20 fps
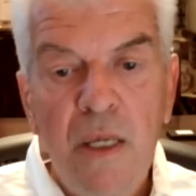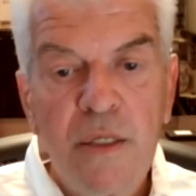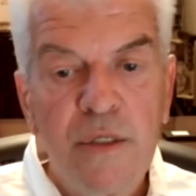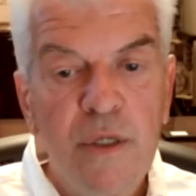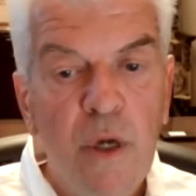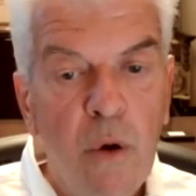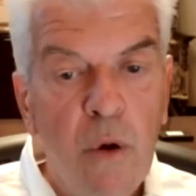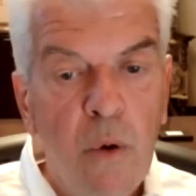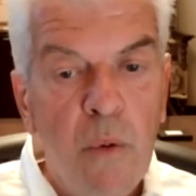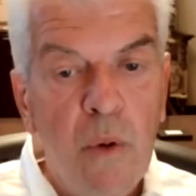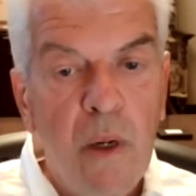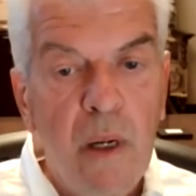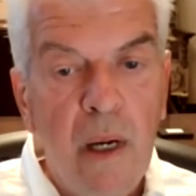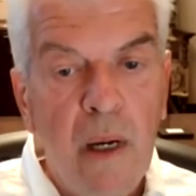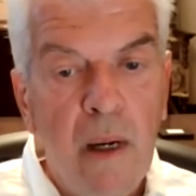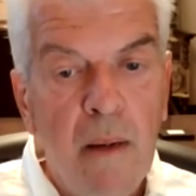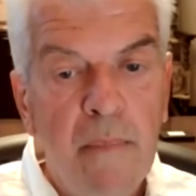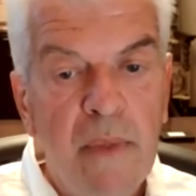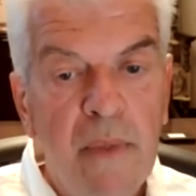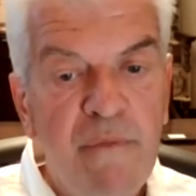So
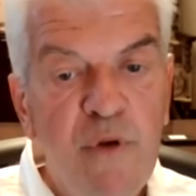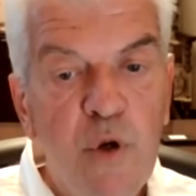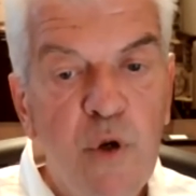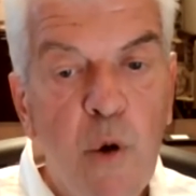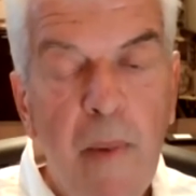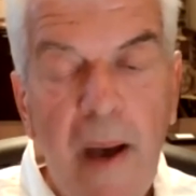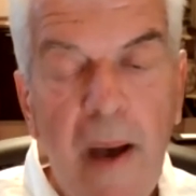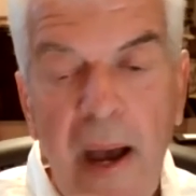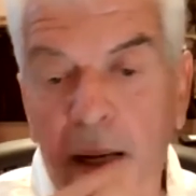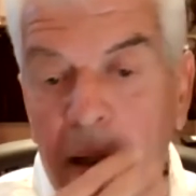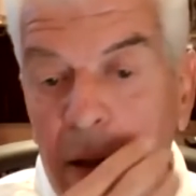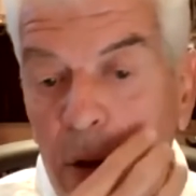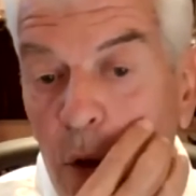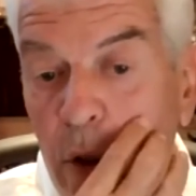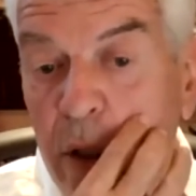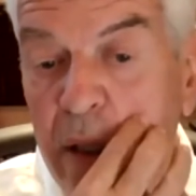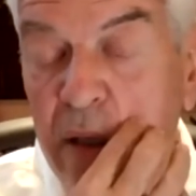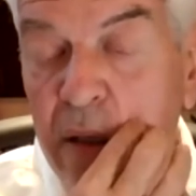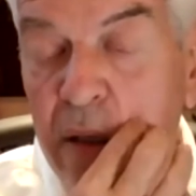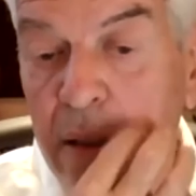um, if you go back and
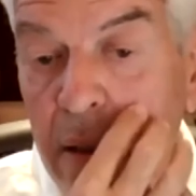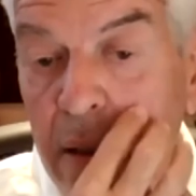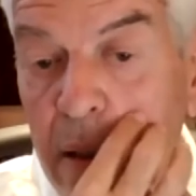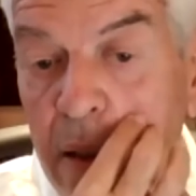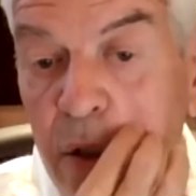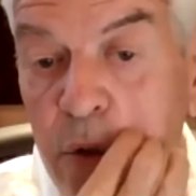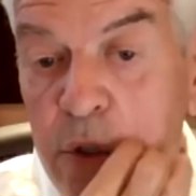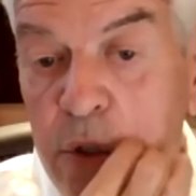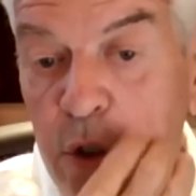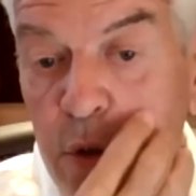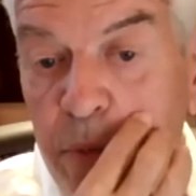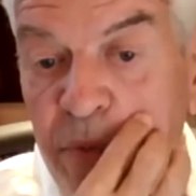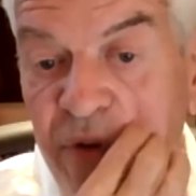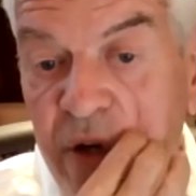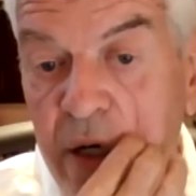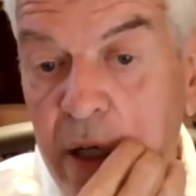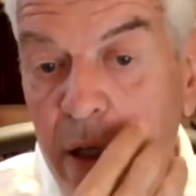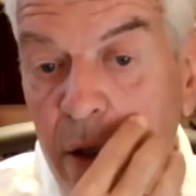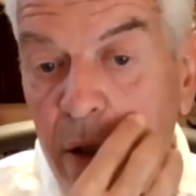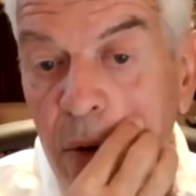look at the YouTube
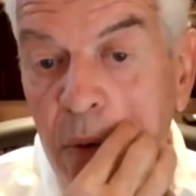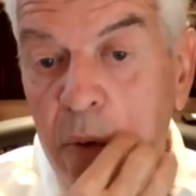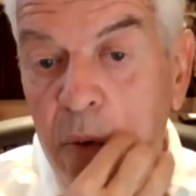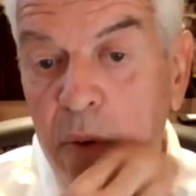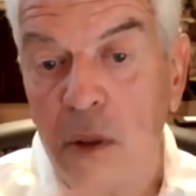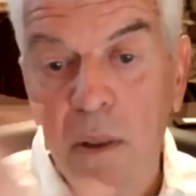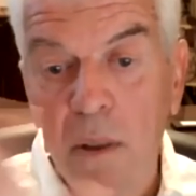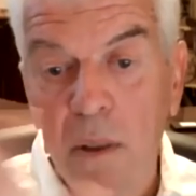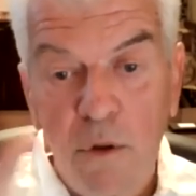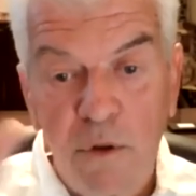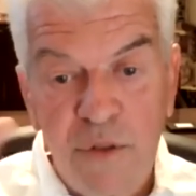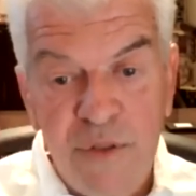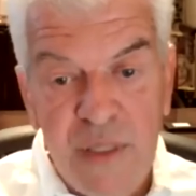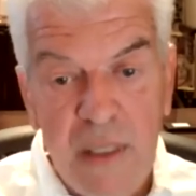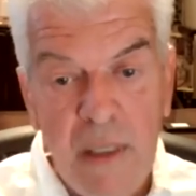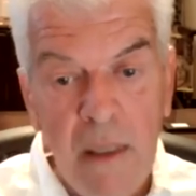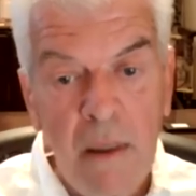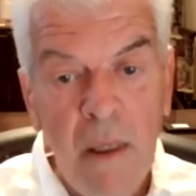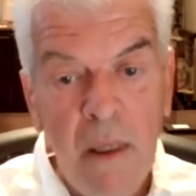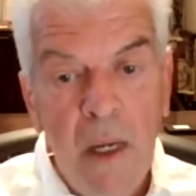video, you'll
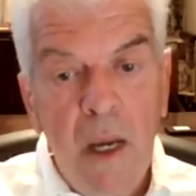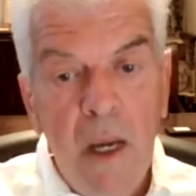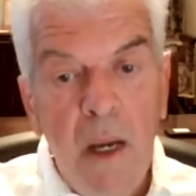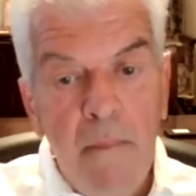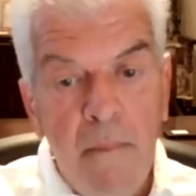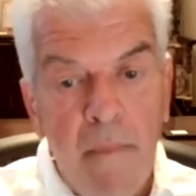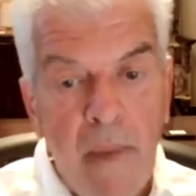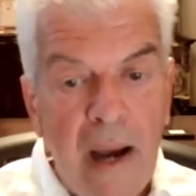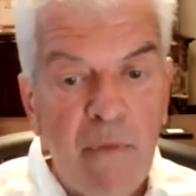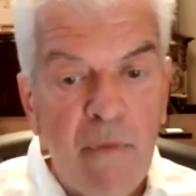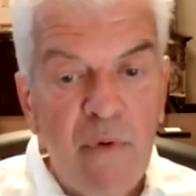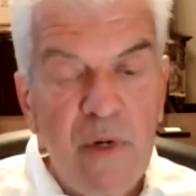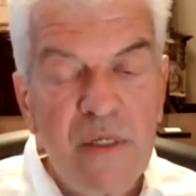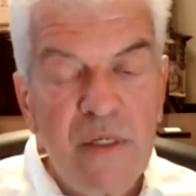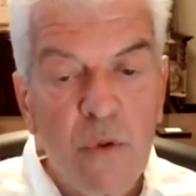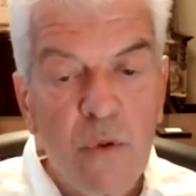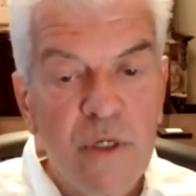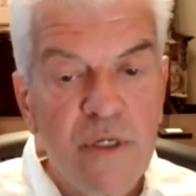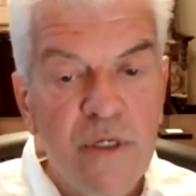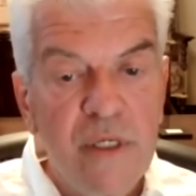see my
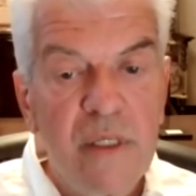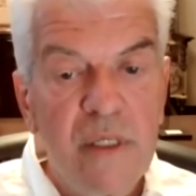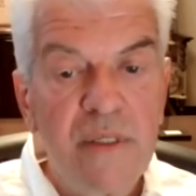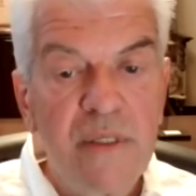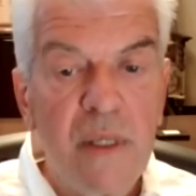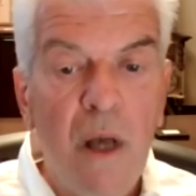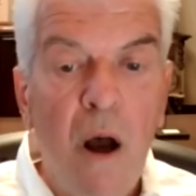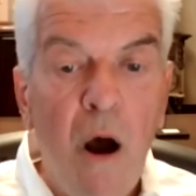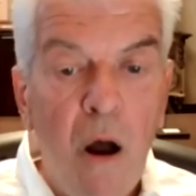resources.